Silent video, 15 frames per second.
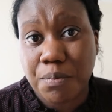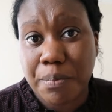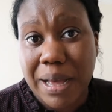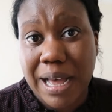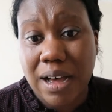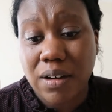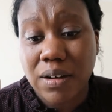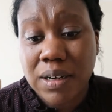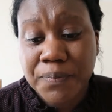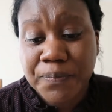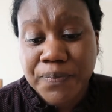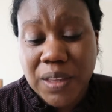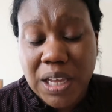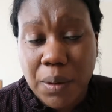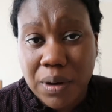bell.
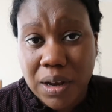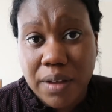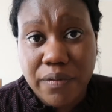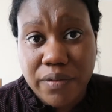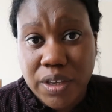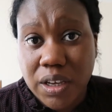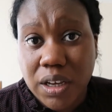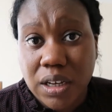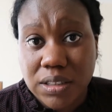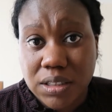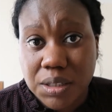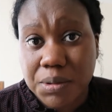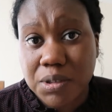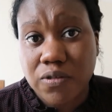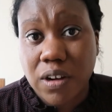I would love for you guys to
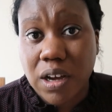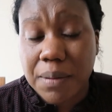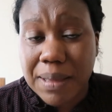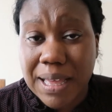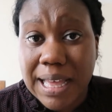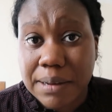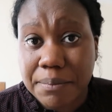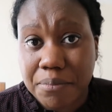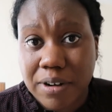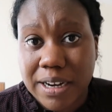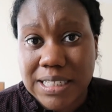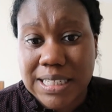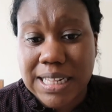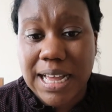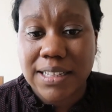subscribe and
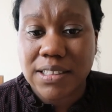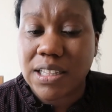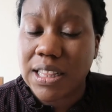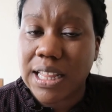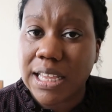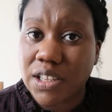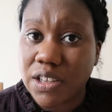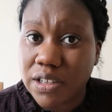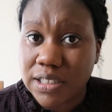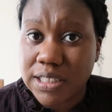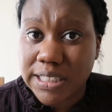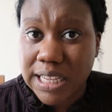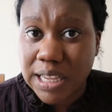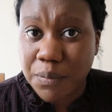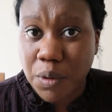press that so that you can
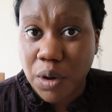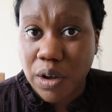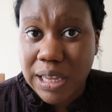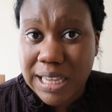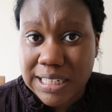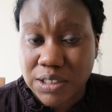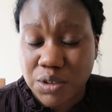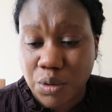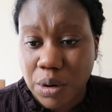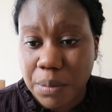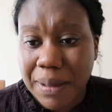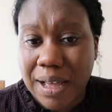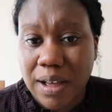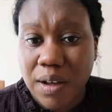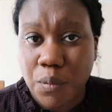see what it's all
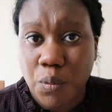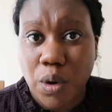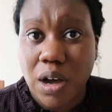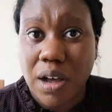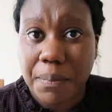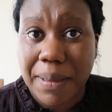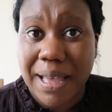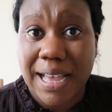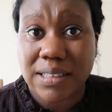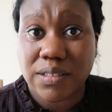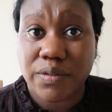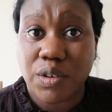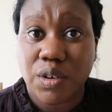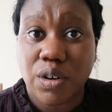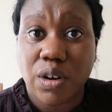about and what I packed
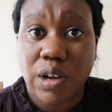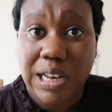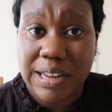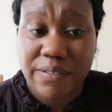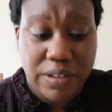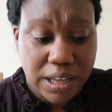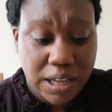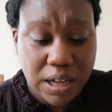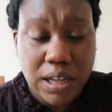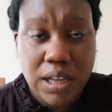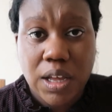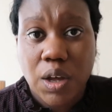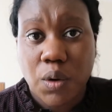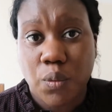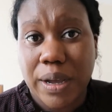for Olivia
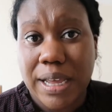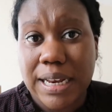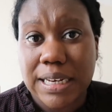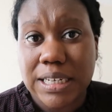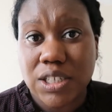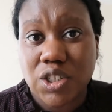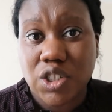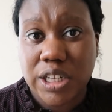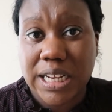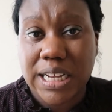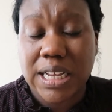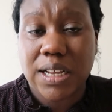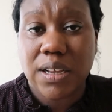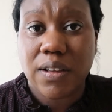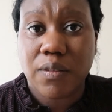when
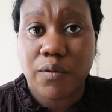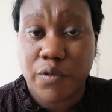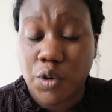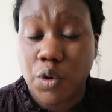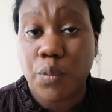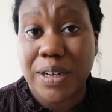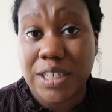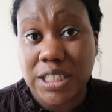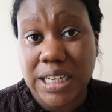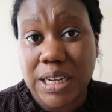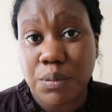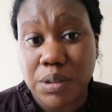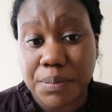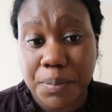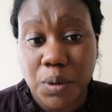she
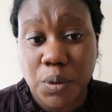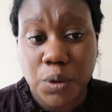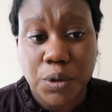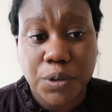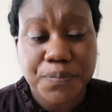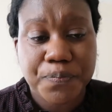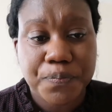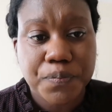was born.